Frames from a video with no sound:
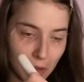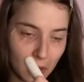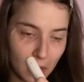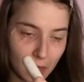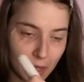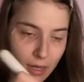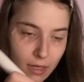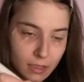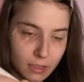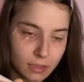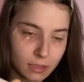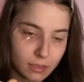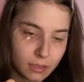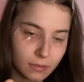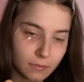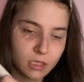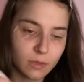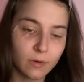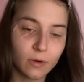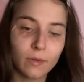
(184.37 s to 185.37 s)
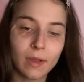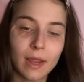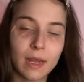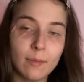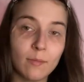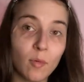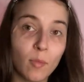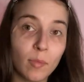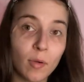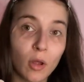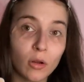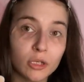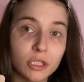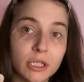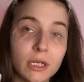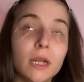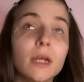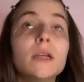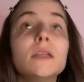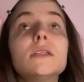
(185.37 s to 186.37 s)
eyelids so we don't get any more
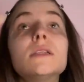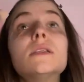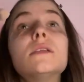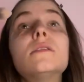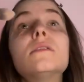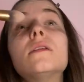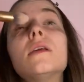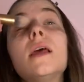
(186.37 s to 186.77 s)
blotchiness.